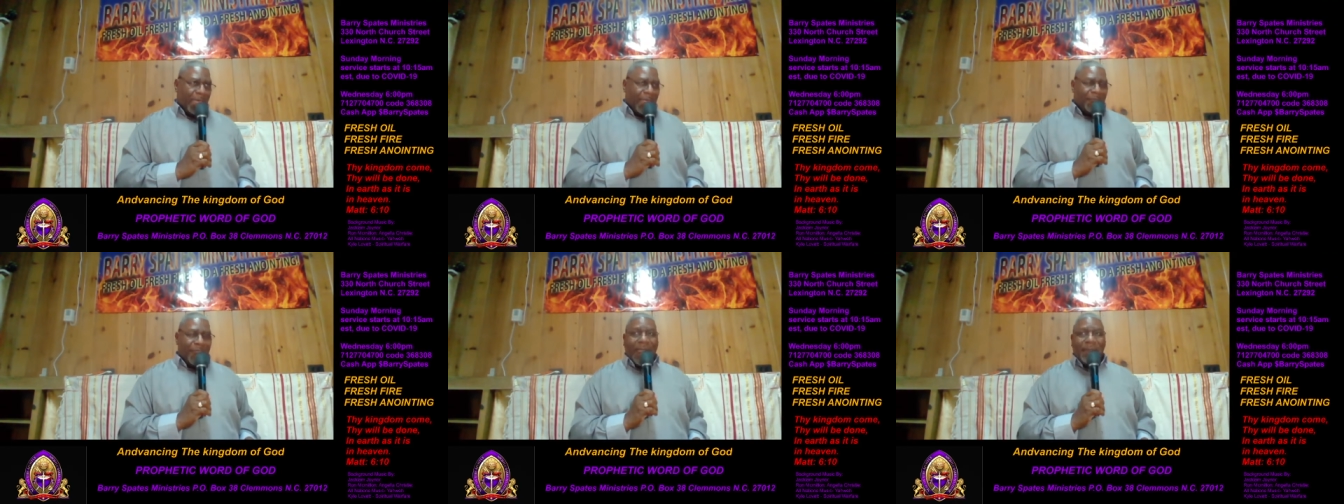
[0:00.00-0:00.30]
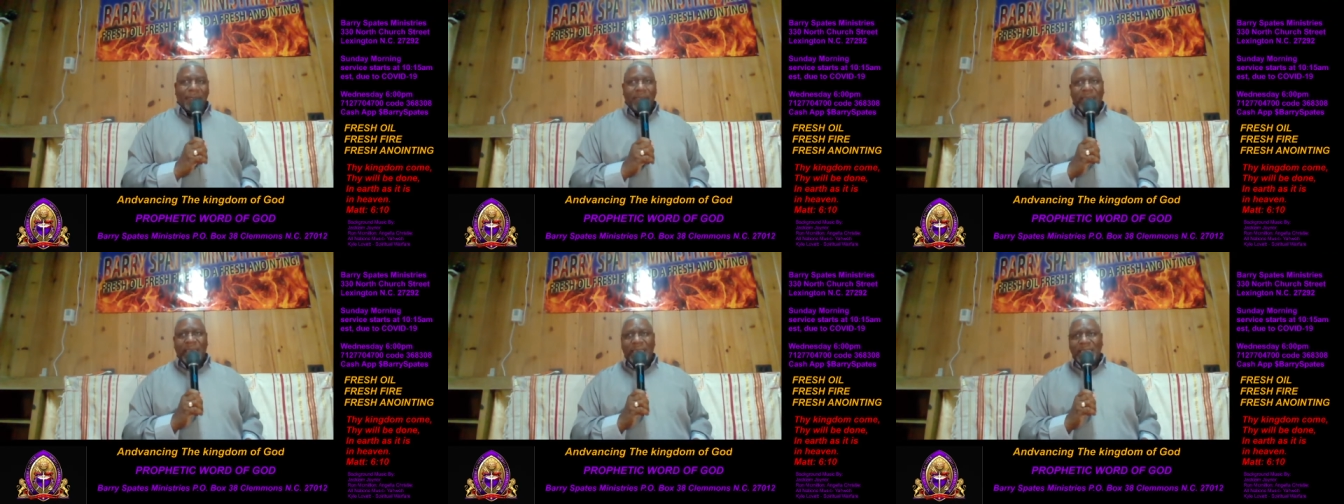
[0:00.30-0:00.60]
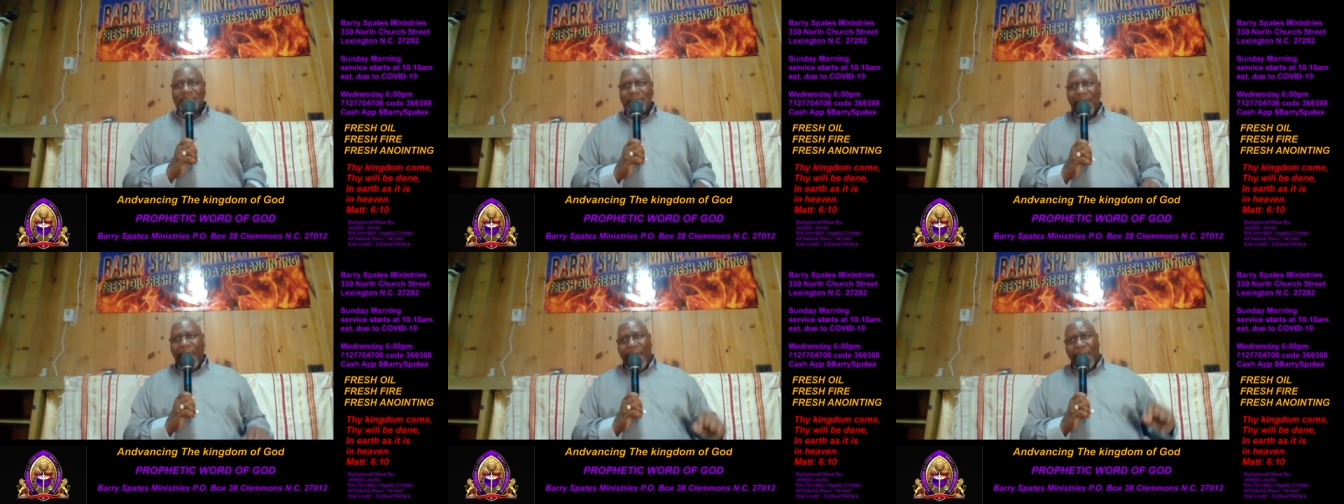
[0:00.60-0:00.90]
That
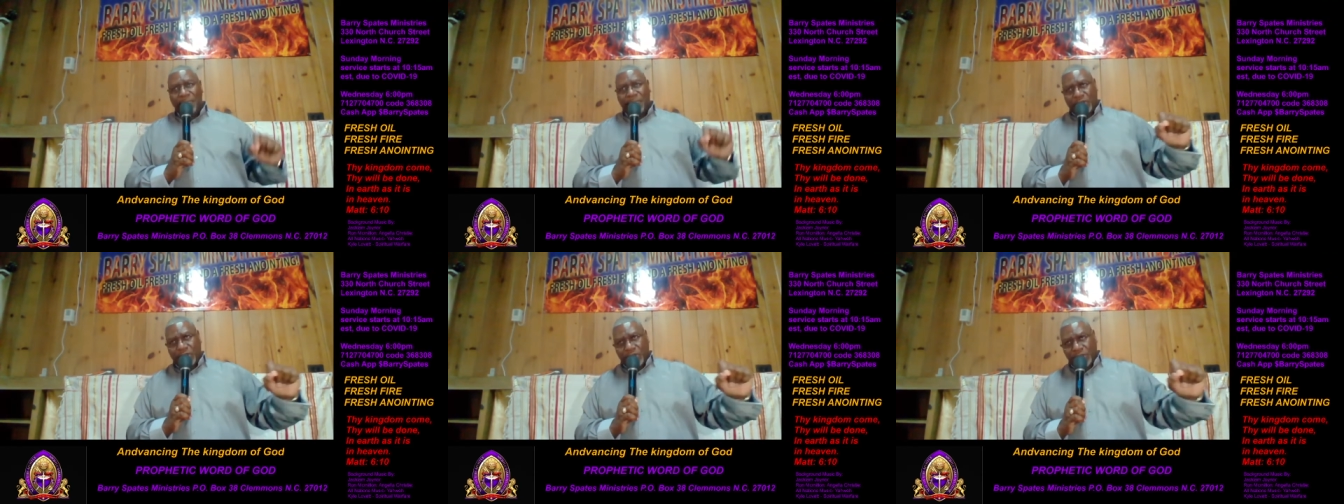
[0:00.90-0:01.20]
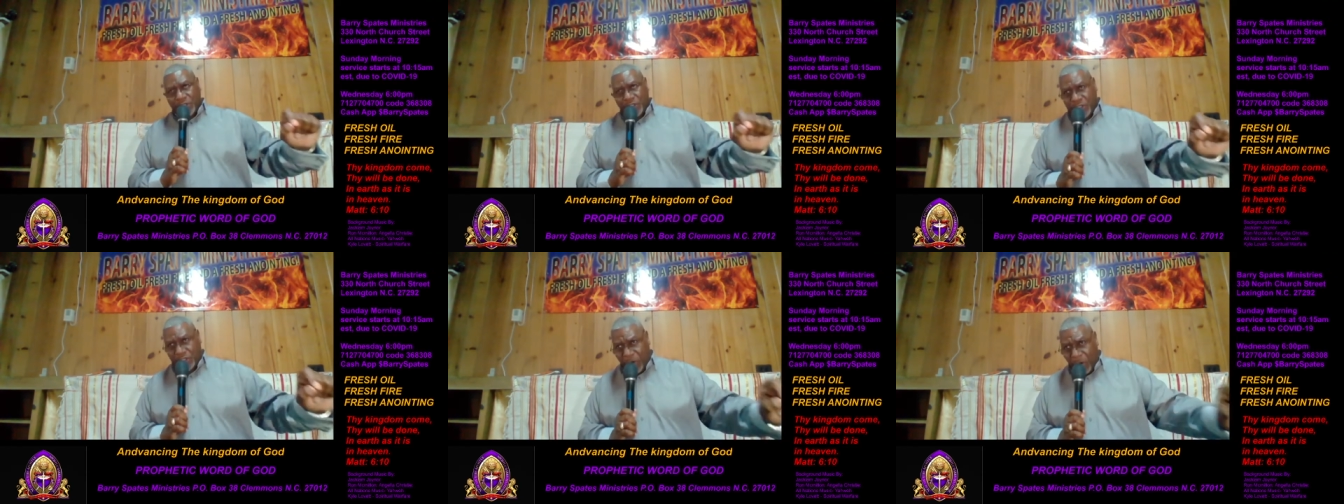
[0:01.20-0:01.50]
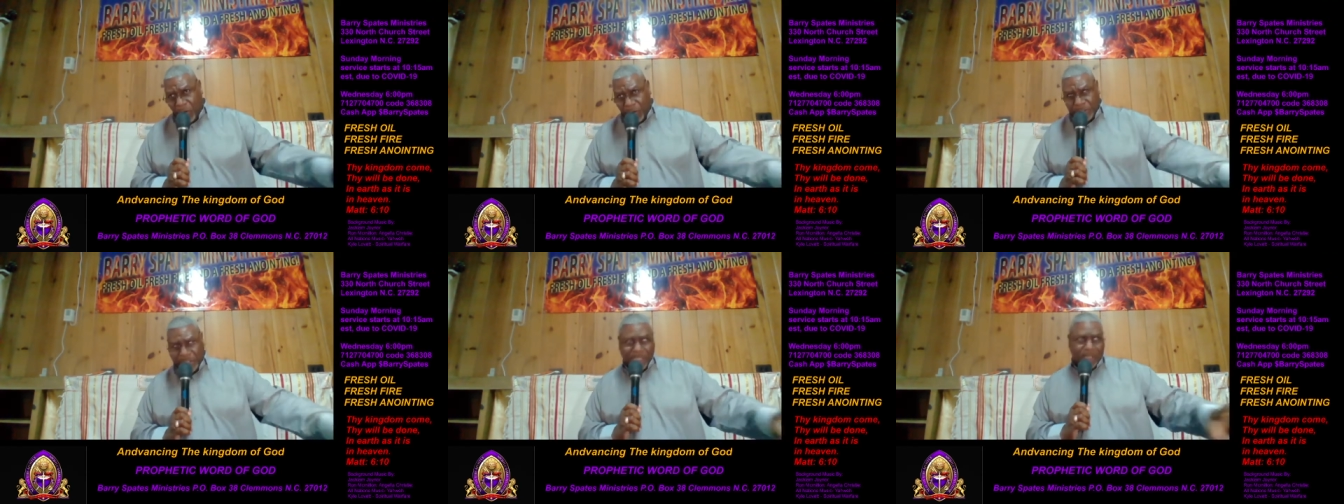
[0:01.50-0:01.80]
means I'm
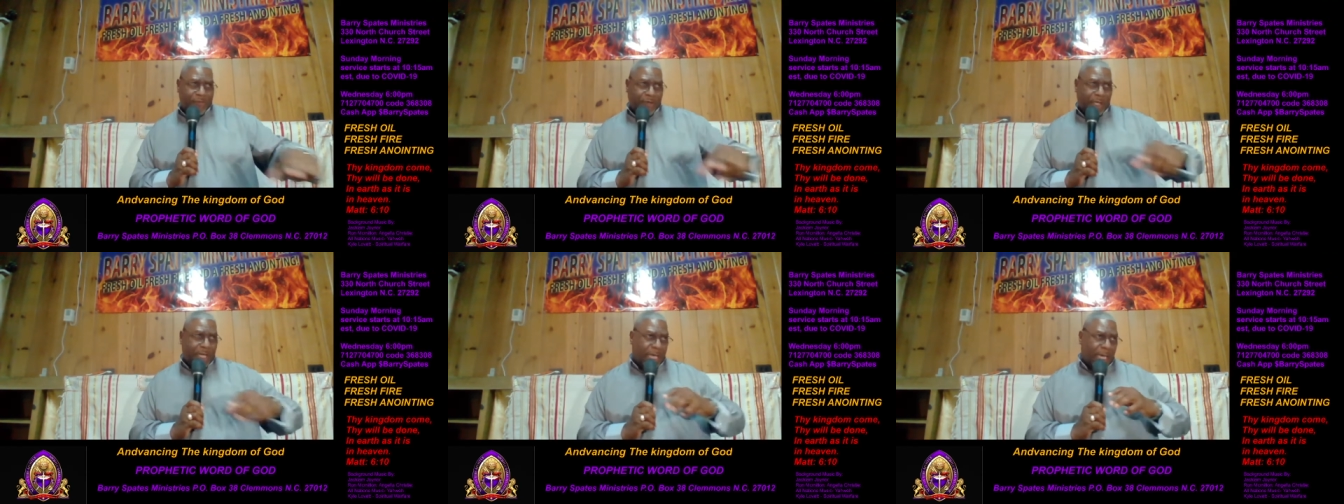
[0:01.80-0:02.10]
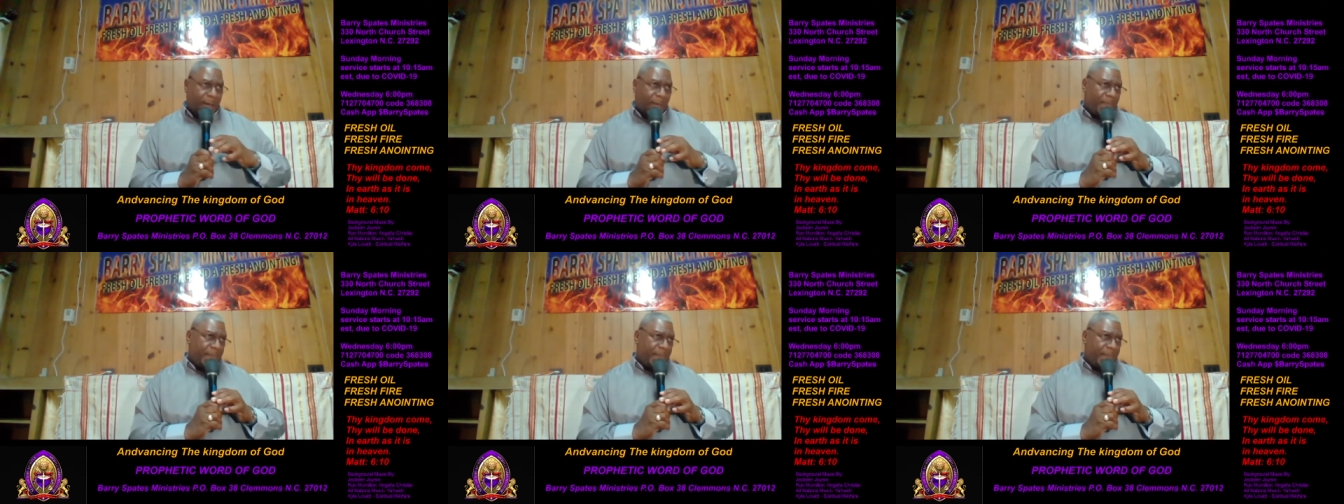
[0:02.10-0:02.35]
searching for him.